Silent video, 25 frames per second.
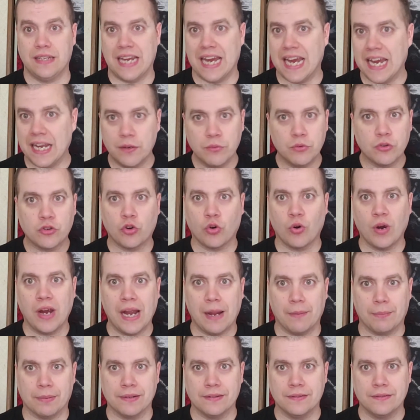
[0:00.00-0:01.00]
And it was
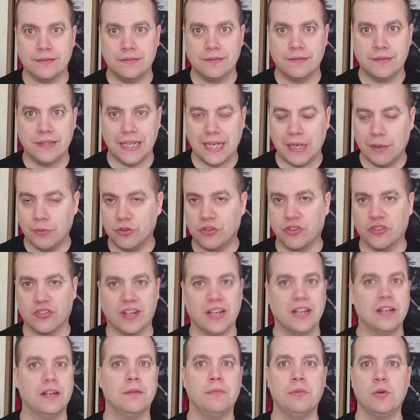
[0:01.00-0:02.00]
crap. It was just
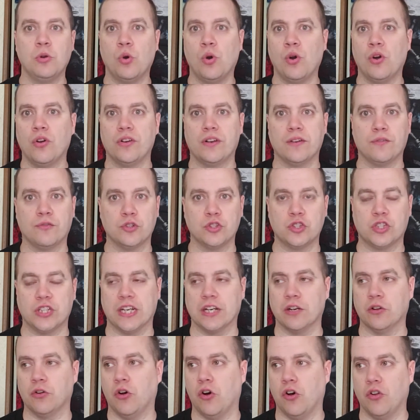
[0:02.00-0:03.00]
NWO on a different
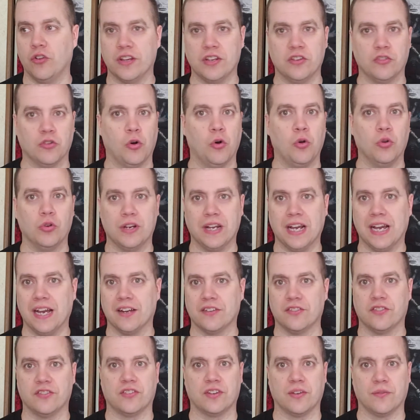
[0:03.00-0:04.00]
channel, all these old
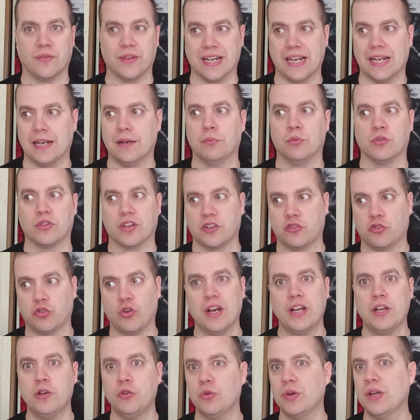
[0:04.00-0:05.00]
guys and stuff like that. It was like
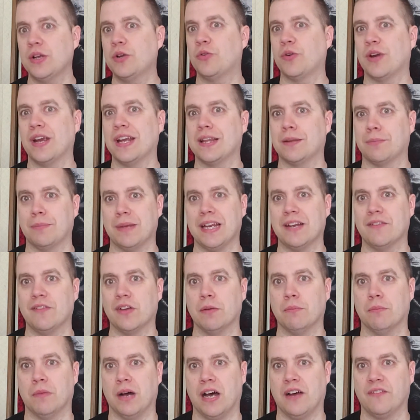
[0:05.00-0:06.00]
trying to recreate the Main
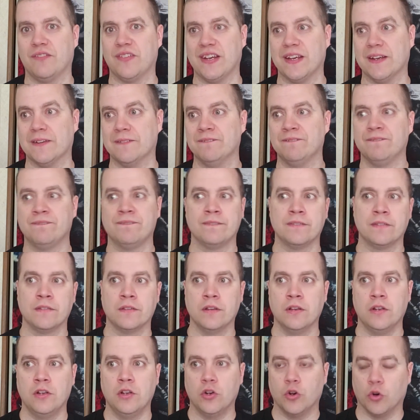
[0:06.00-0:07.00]
Event Mafia,
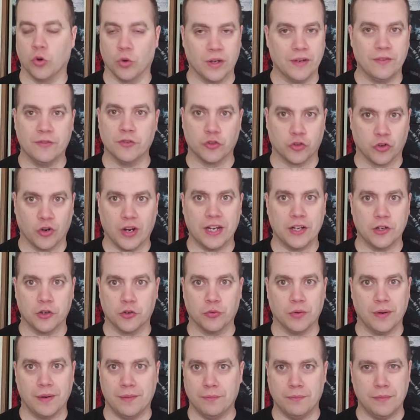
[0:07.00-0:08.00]
or even trying
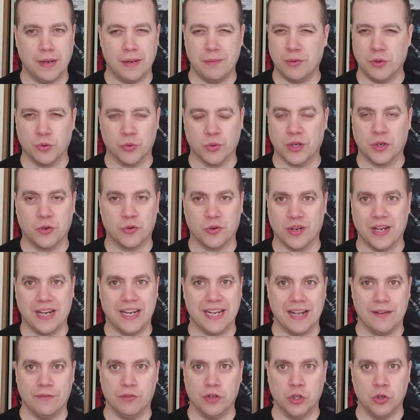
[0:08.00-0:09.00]
to maybe
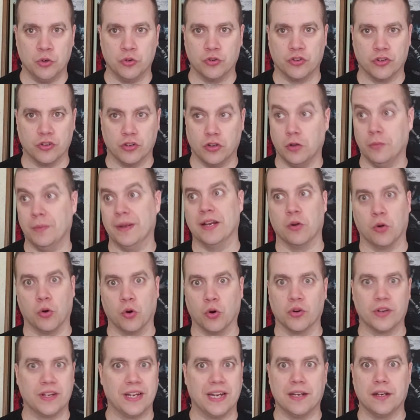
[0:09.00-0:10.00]
recreate Evolution a little bit,
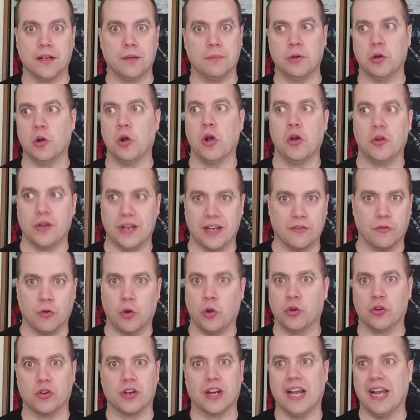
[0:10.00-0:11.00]
or the NWO. You have
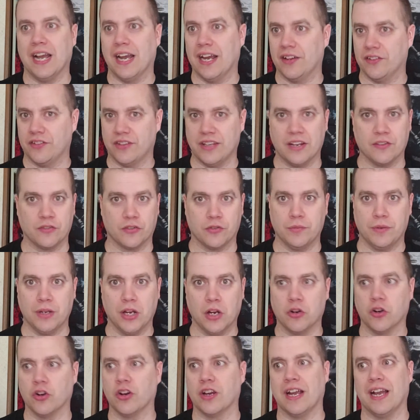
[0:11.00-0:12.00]
older guys and you have some
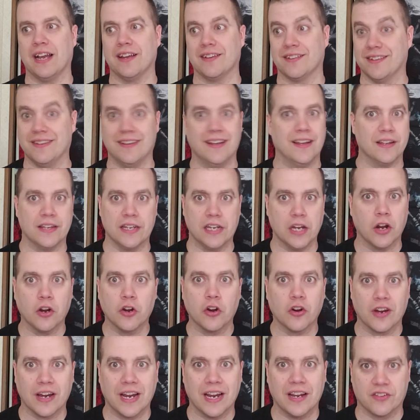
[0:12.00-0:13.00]
younger guys, and none of the
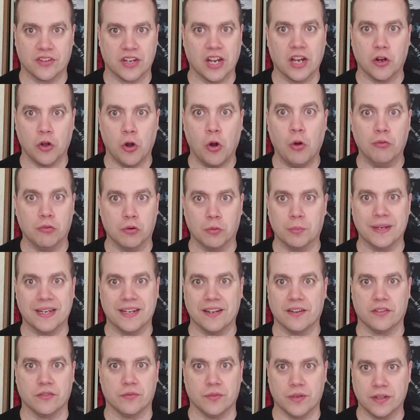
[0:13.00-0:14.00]
younger guys got over
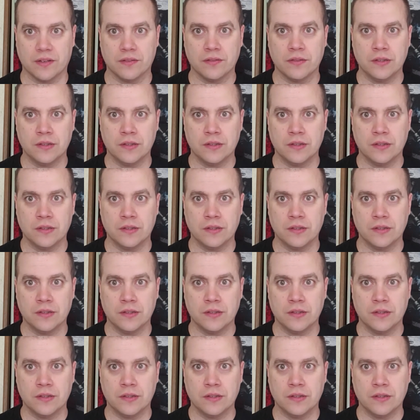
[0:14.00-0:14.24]
because of it.